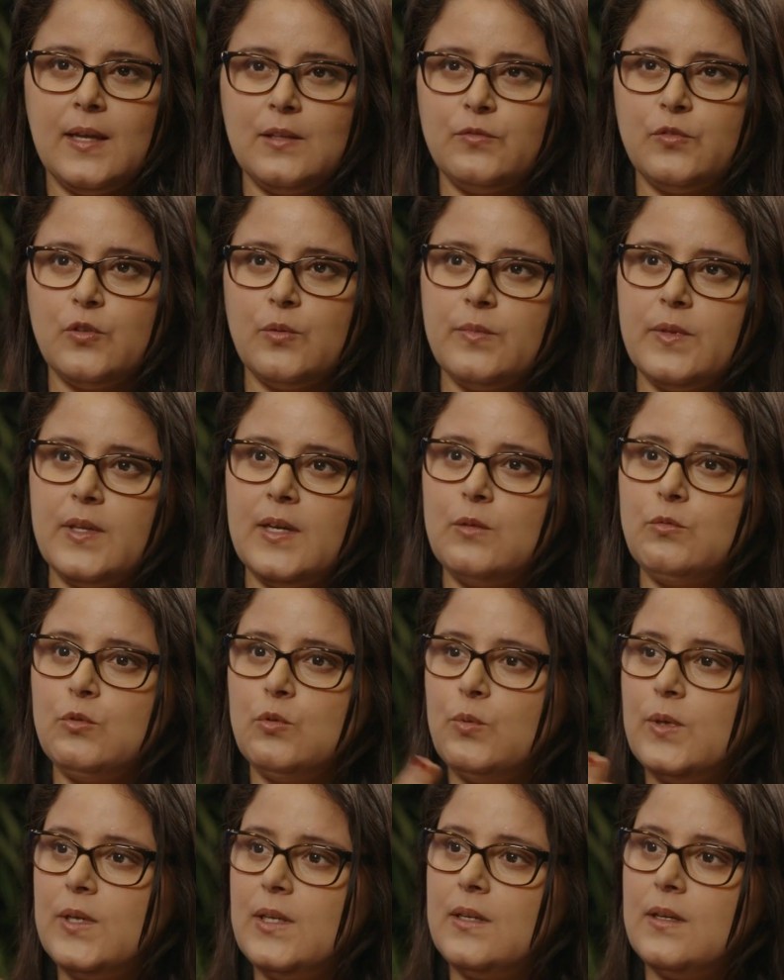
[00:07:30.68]
and from there we
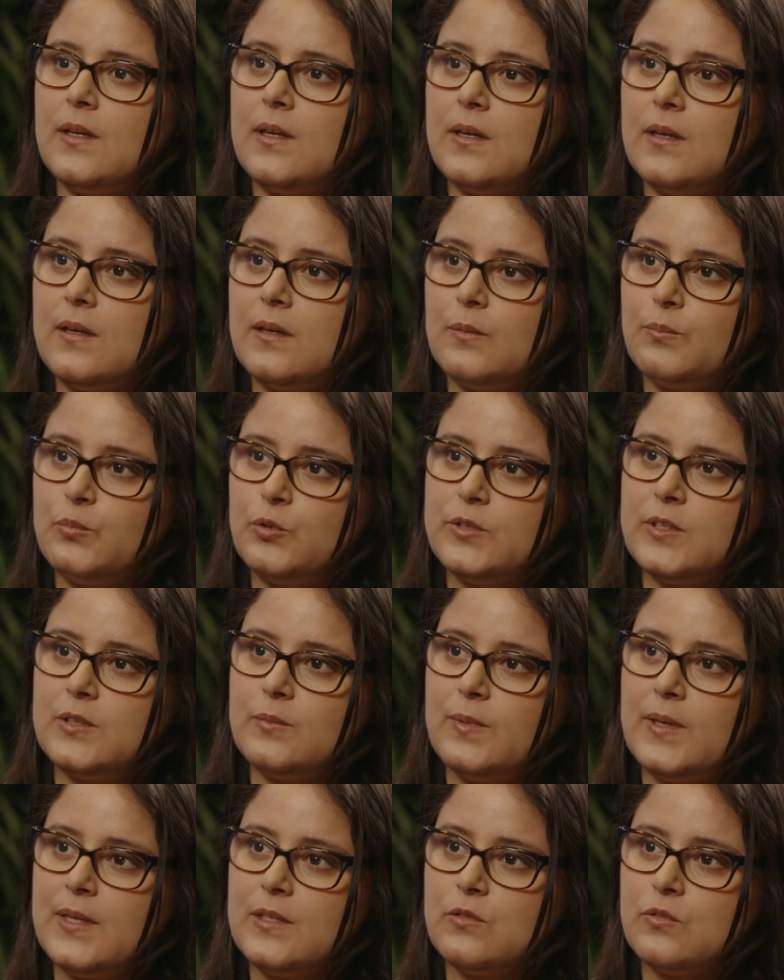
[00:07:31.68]
will put
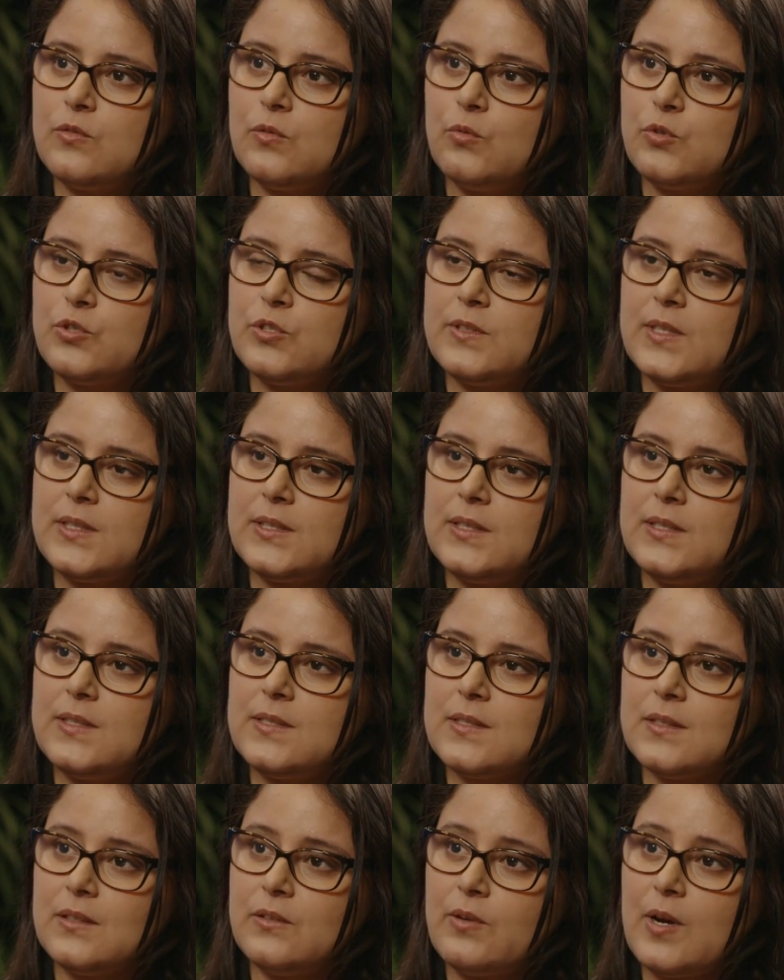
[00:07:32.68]
in place a solution that
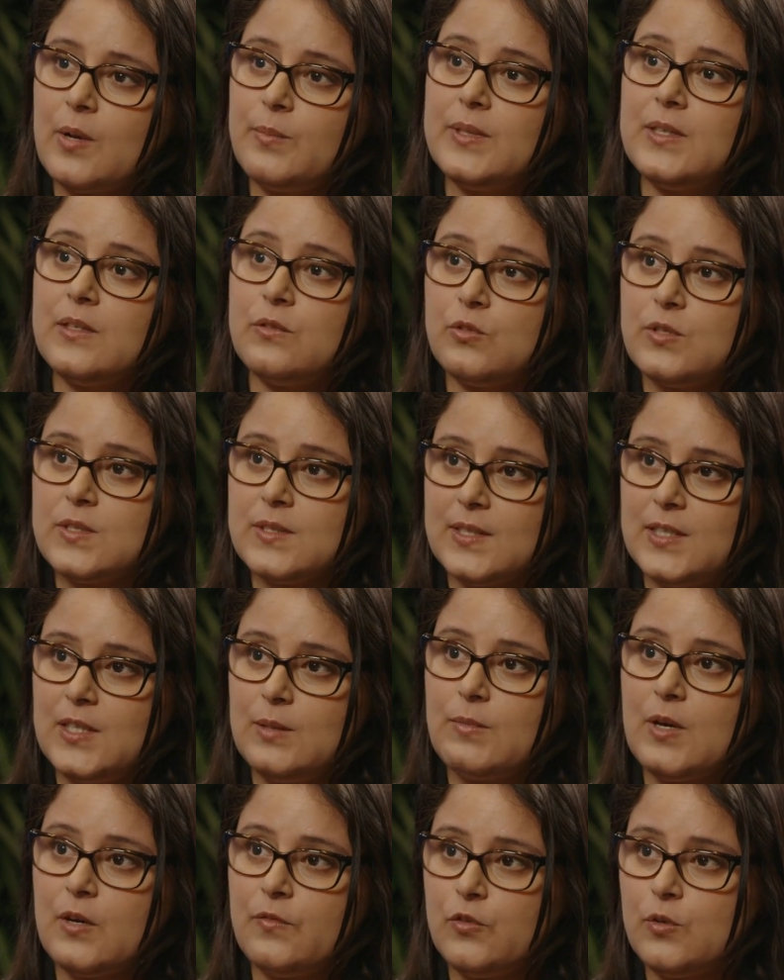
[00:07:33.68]
is grabbing the
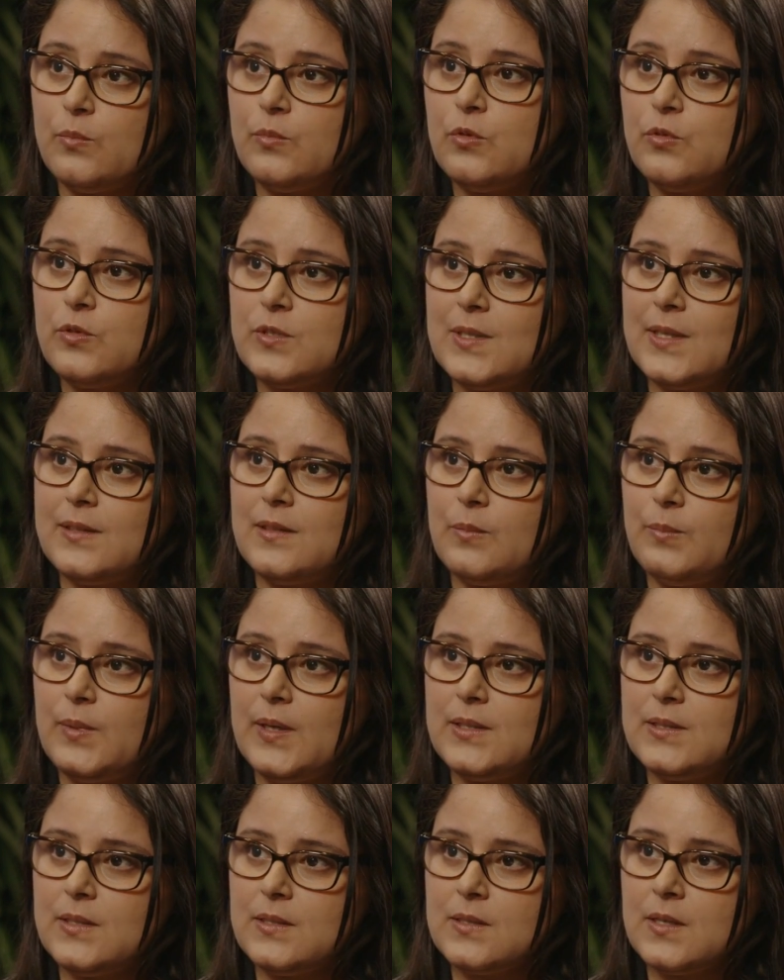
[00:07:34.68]
schema from those
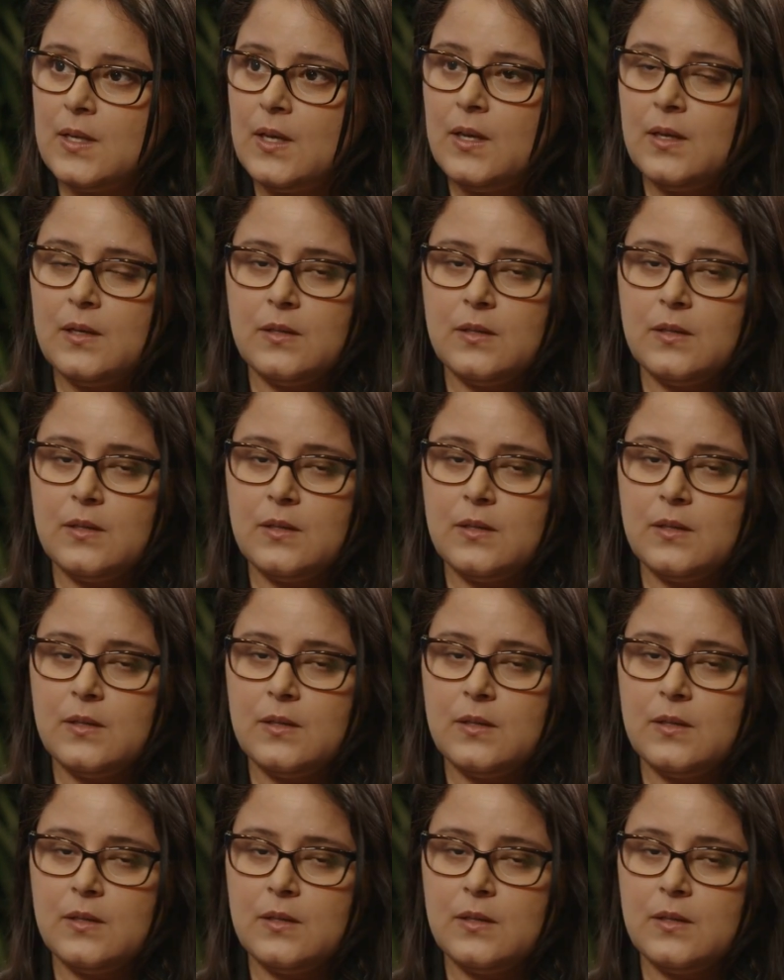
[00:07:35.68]
databases.